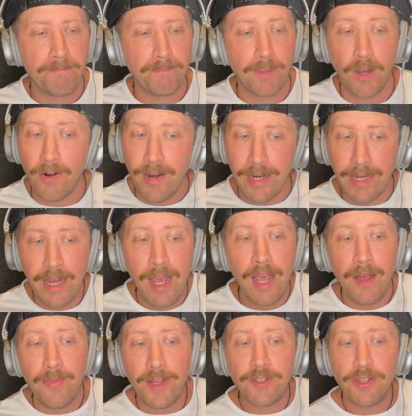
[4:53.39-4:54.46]
All right,
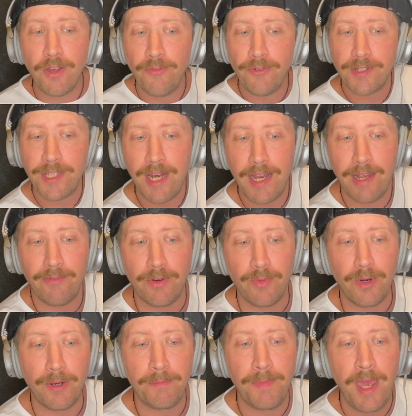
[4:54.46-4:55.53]
that's all for today,
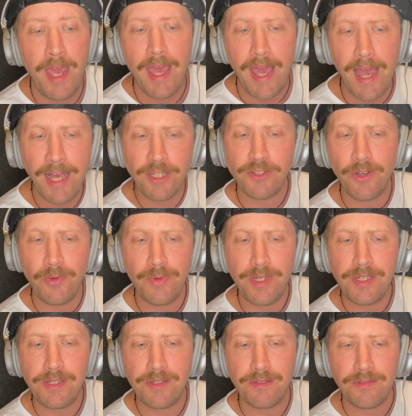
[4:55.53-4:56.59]
everyone. As
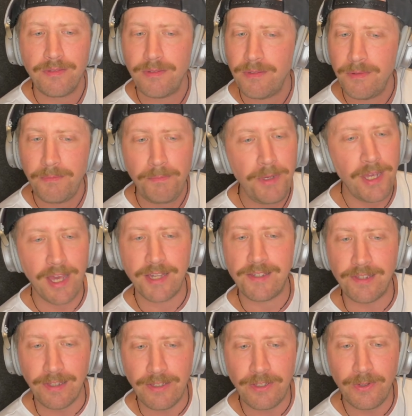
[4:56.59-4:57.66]
always, be
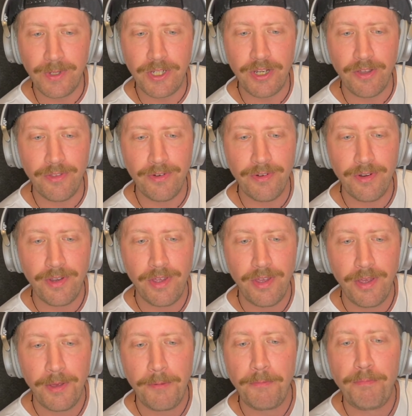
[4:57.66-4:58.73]
excellent to each other.
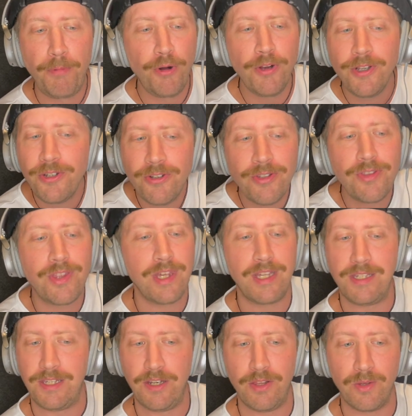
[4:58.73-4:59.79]
Put good
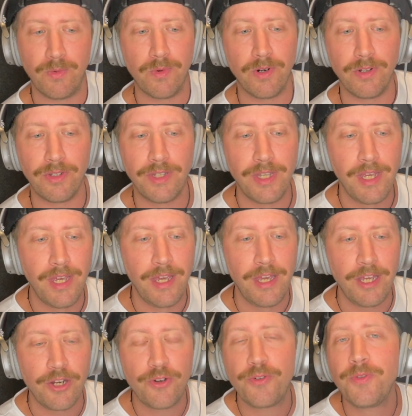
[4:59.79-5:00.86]
things into the world.
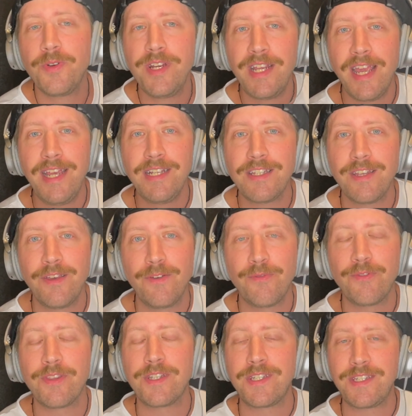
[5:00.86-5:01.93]
Create
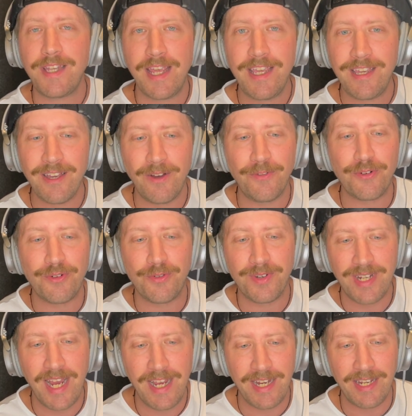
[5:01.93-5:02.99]
for the sake of
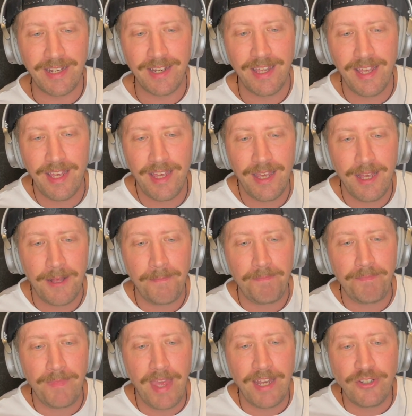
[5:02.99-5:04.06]
creating. And